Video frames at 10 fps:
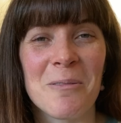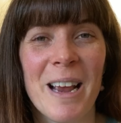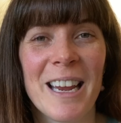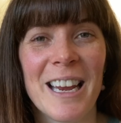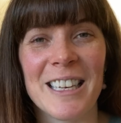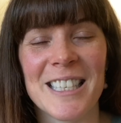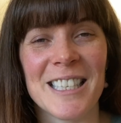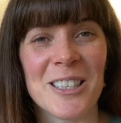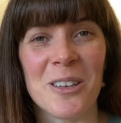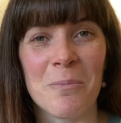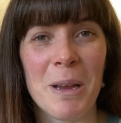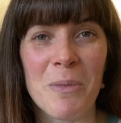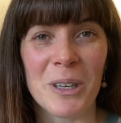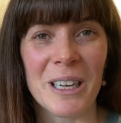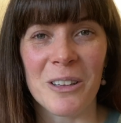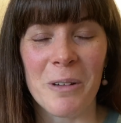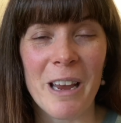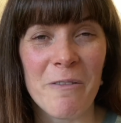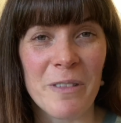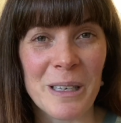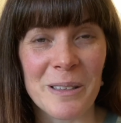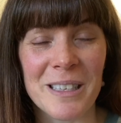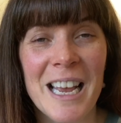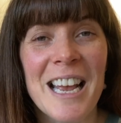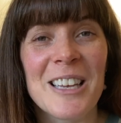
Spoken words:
way it sits on my body and the way it feels.